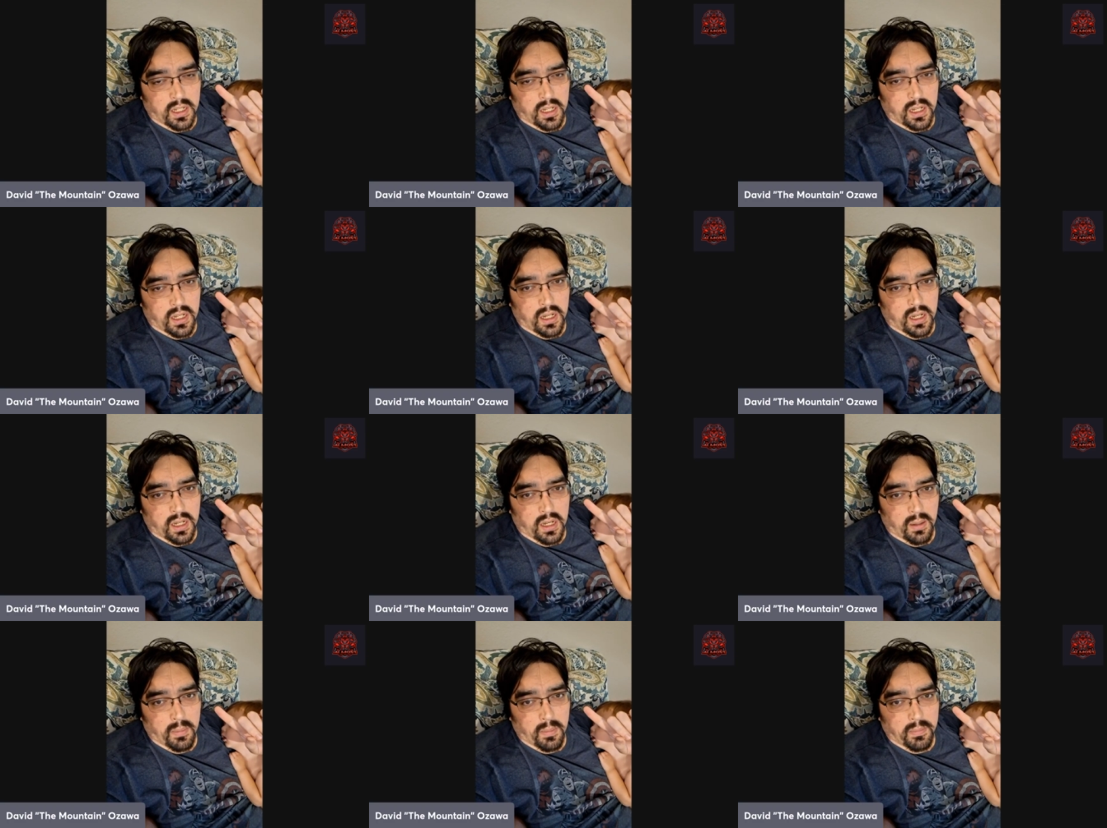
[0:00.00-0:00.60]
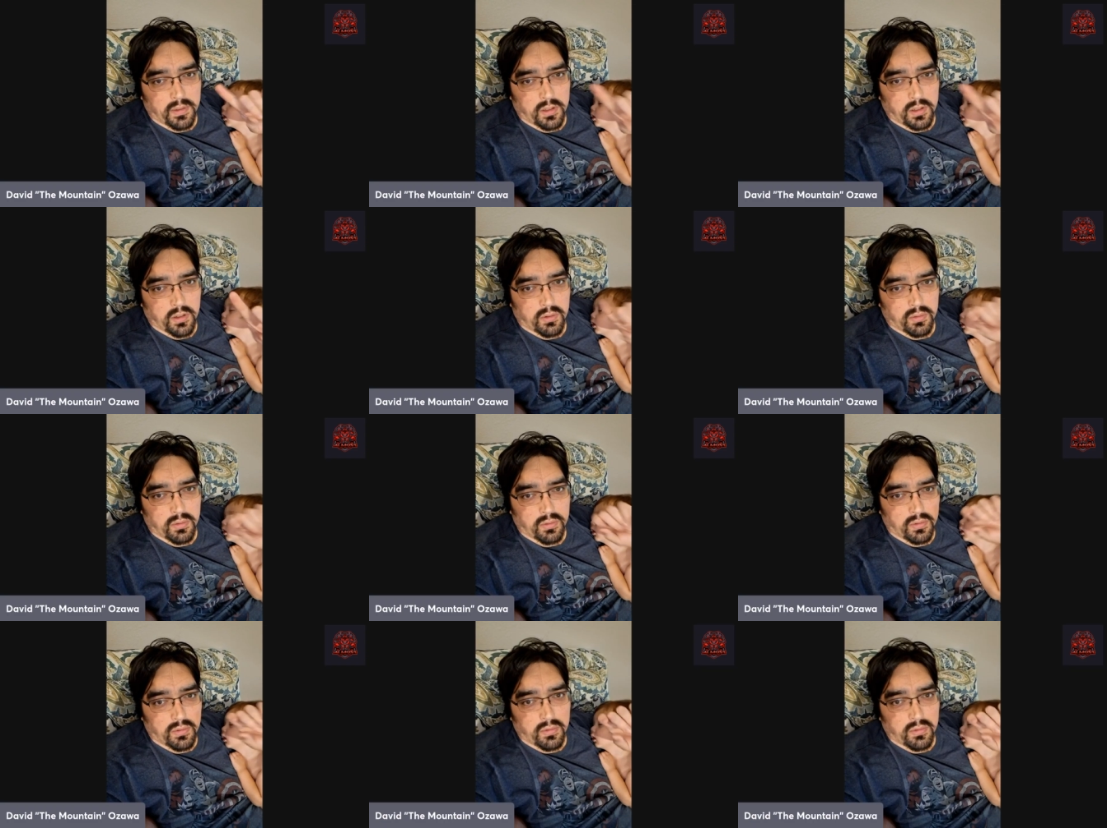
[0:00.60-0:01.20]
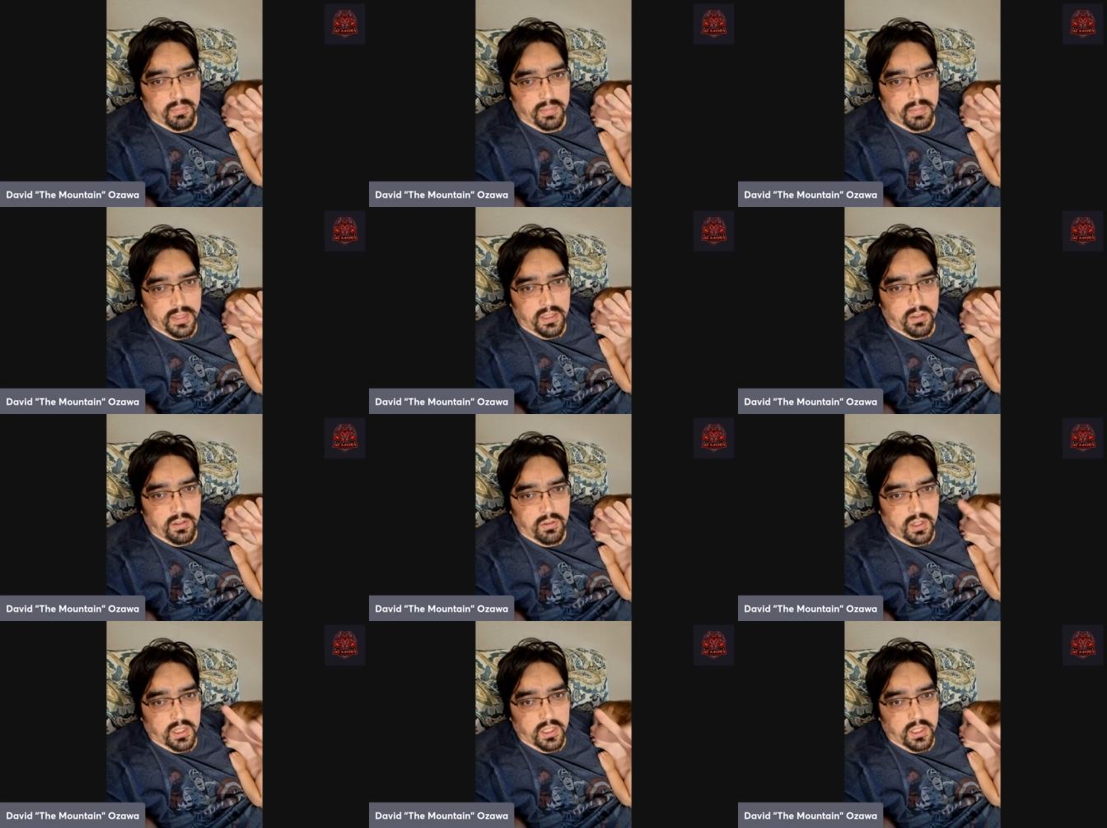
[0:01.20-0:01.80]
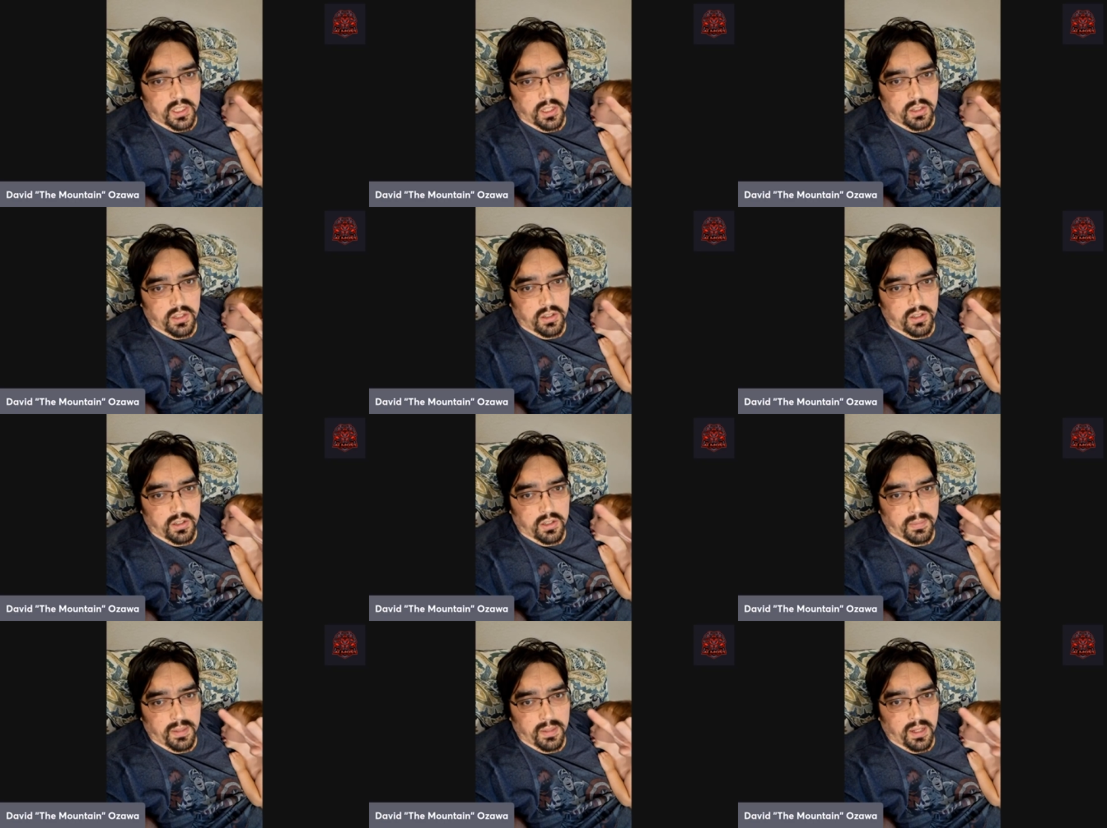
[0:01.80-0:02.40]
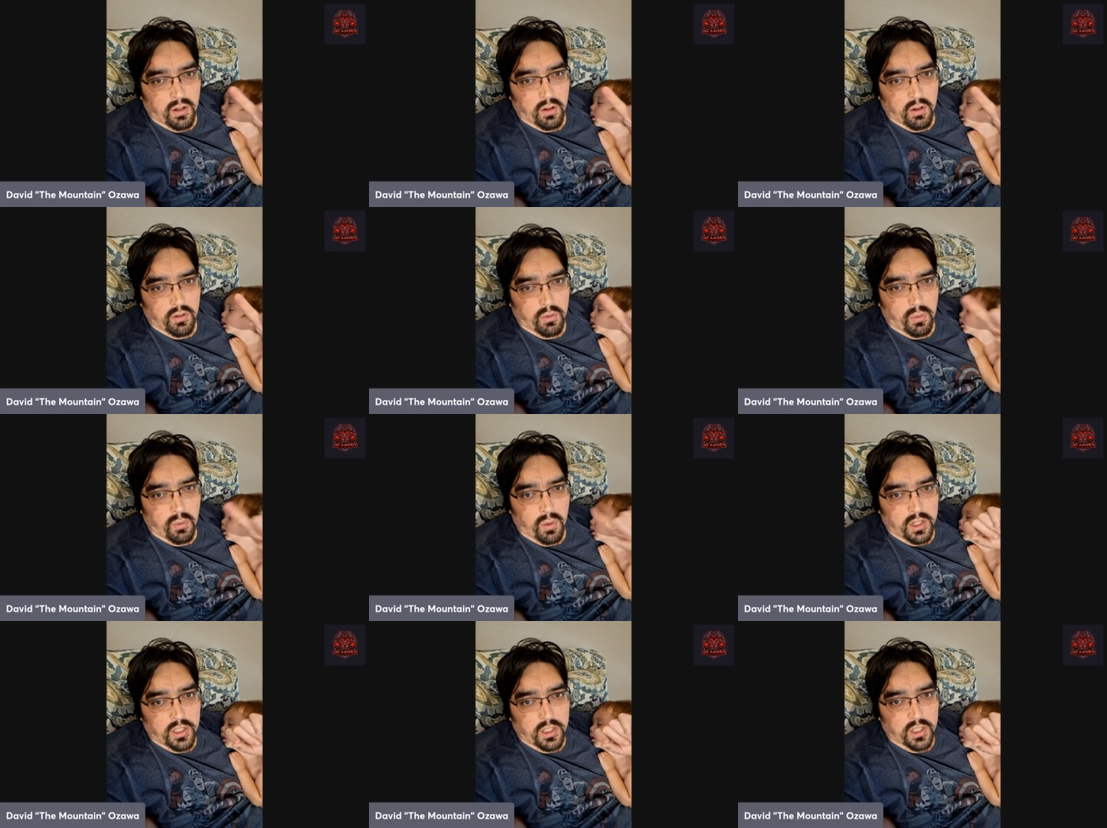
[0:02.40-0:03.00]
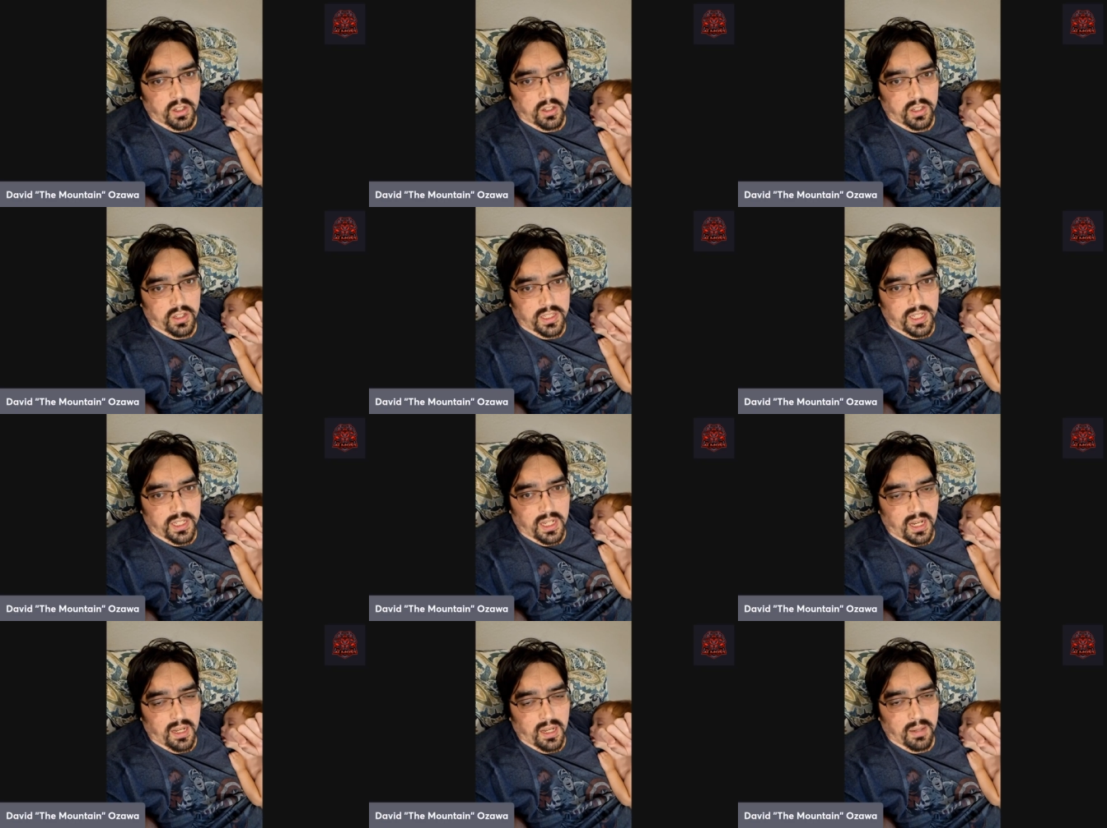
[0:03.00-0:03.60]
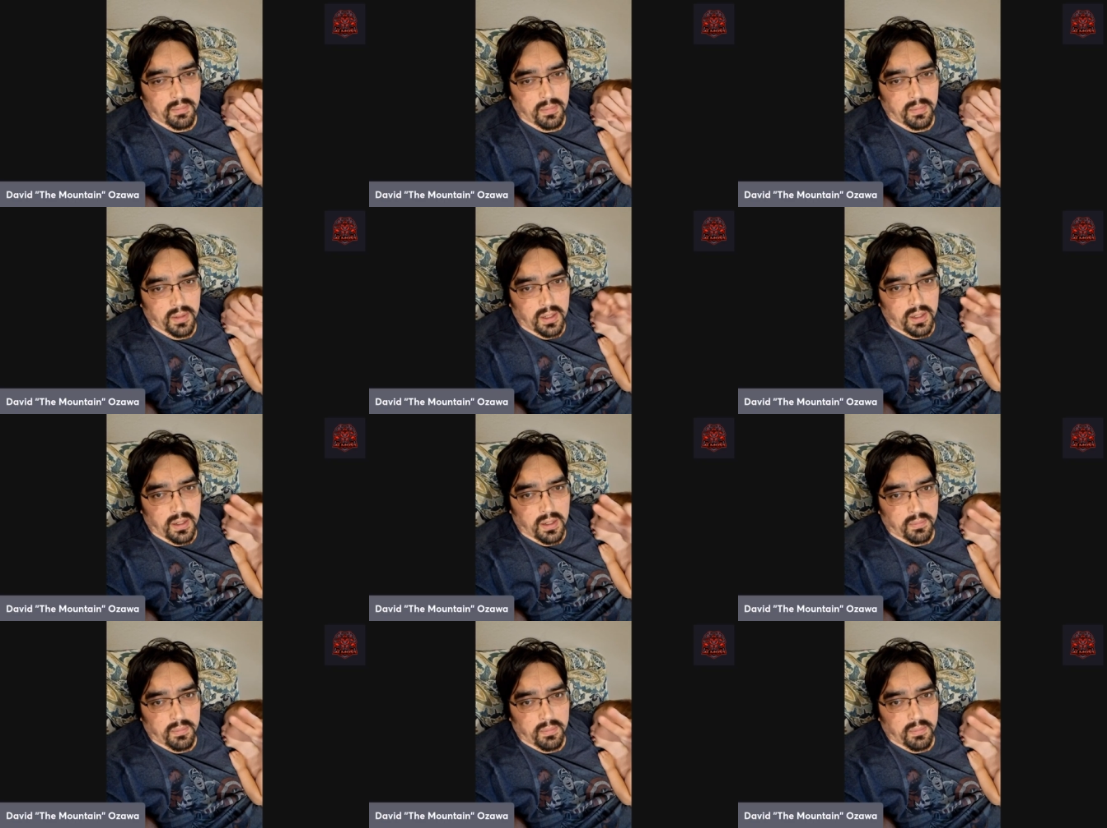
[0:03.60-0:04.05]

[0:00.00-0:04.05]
Don't be too concerned about overwatching all the time.